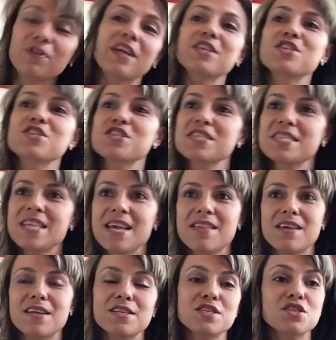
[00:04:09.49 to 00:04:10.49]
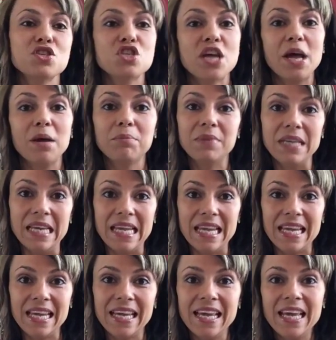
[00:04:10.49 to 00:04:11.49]
Let's just say that it's a jab
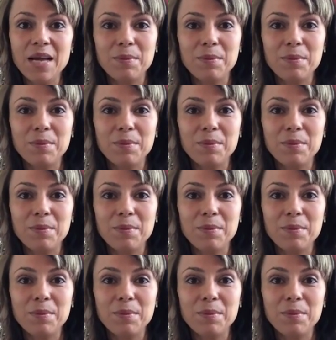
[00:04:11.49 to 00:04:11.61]
knee.